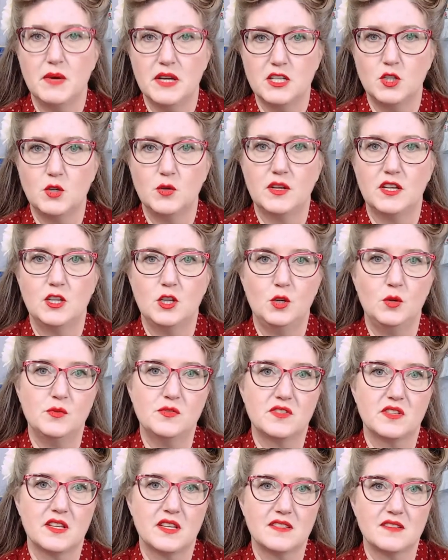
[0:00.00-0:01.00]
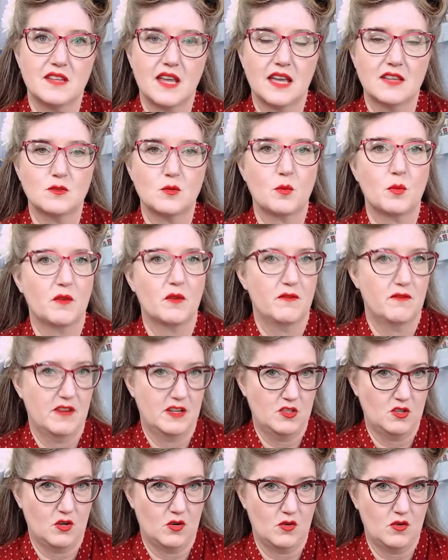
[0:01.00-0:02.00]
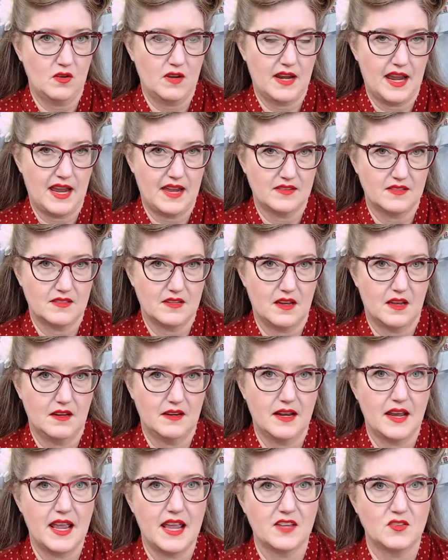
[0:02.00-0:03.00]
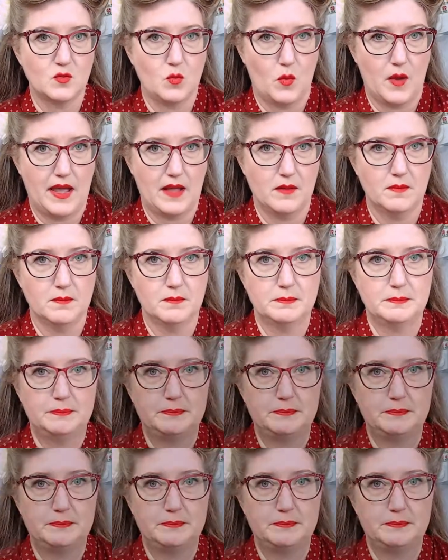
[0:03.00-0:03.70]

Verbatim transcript: but you can use this as a provisional cast on as well.